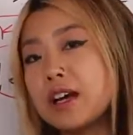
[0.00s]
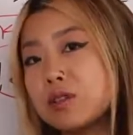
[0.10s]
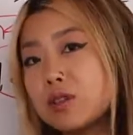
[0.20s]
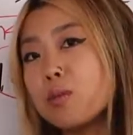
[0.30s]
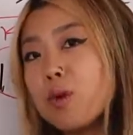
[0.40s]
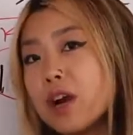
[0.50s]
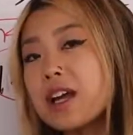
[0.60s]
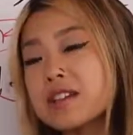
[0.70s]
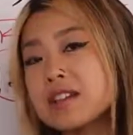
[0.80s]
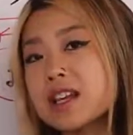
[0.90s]
do more
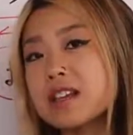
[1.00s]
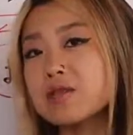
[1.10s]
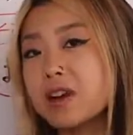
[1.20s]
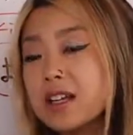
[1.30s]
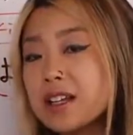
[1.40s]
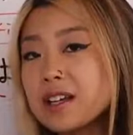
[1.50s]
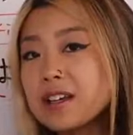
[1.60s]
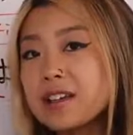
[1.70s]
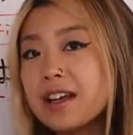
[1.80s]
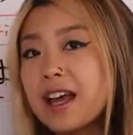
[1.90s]
exercise writing,
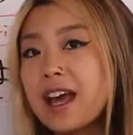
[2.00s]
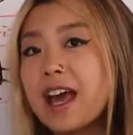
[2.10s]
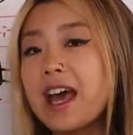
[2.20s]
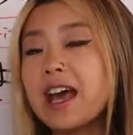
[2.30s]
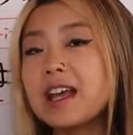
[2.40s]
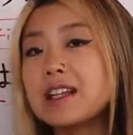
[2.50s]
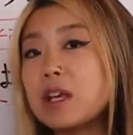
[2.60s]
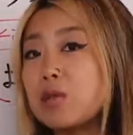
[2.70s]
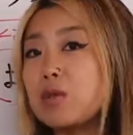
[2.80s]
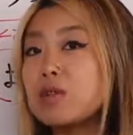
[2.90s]
and
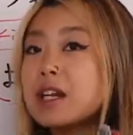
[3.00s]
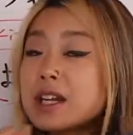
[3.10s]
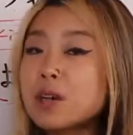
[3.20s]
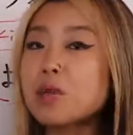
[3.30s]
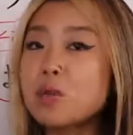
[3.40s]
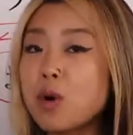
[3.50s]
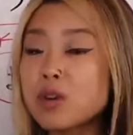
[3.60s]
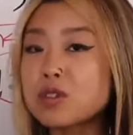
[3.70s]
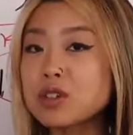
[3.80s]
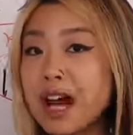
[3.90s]
if you really
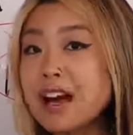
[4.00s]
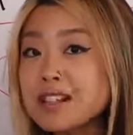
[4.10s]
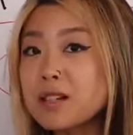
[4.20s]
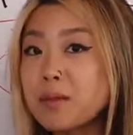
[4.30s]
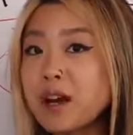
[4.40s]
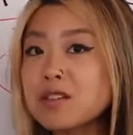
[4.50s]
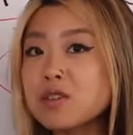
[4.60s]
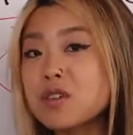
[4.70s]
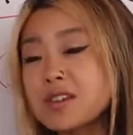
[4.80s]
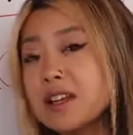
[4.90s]
want to customize
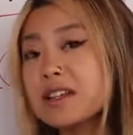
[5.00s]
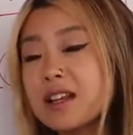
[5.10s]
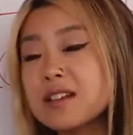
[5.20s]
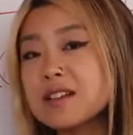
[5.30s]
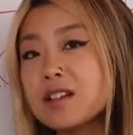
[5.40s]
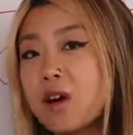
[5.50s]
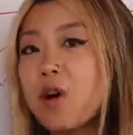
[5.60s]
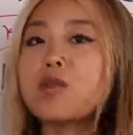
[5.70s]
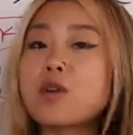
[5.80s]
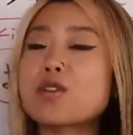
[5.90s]
your sentence,
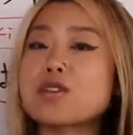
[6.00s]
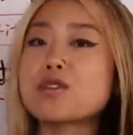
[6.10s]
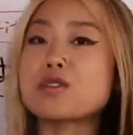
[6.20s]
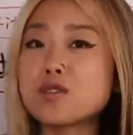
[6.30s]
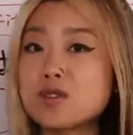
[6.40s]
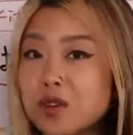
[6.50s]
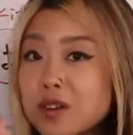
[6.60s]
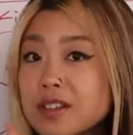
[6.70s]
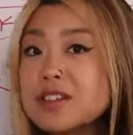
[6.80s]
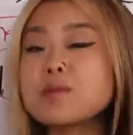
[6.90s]
of course you should
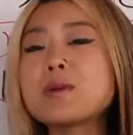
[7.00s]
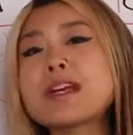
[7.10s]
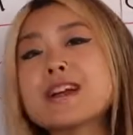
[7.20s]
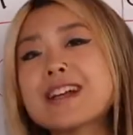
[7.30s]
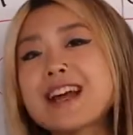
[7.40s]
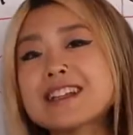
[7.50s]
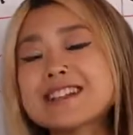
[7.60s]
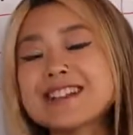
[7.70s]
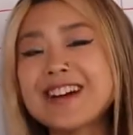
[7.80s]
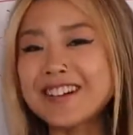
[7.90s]
join the speaking class.
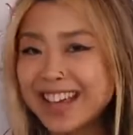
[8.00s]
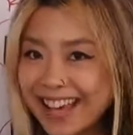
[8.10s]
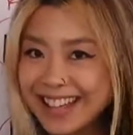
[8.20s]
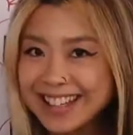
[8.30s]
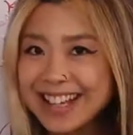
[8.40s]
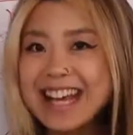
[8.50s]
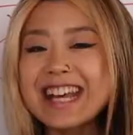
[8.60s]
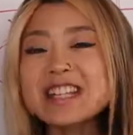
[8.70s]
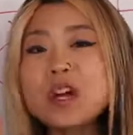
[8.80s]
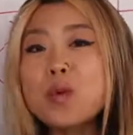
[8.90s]
Okay?
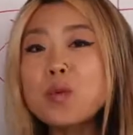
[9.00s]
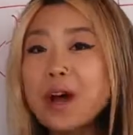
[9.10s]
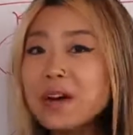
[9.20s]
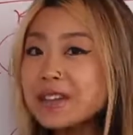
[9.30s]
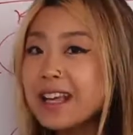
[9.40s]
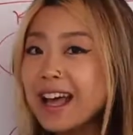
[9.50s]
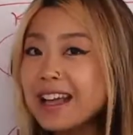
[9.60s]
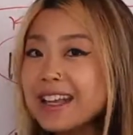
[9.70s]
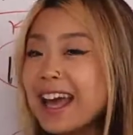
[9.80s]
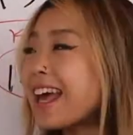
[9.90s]
So well
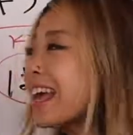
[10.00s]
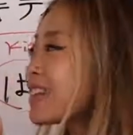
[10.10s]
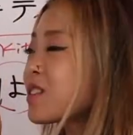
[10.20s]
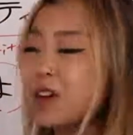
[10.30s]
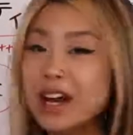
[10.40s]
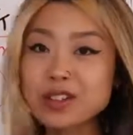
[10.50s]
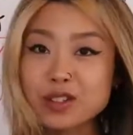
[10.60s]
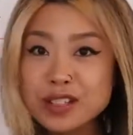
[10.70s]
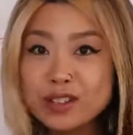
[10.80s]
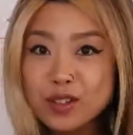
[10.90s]
done, and try to
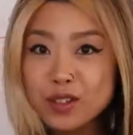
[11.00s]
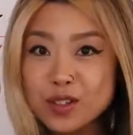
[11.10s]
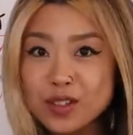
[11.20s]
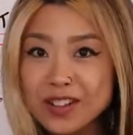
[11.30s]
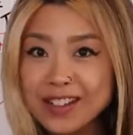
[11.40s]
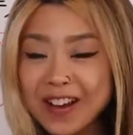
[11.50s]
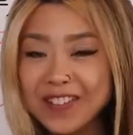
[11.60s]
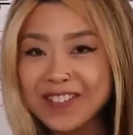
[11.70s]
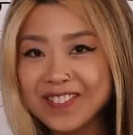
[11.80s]
introduce yourself.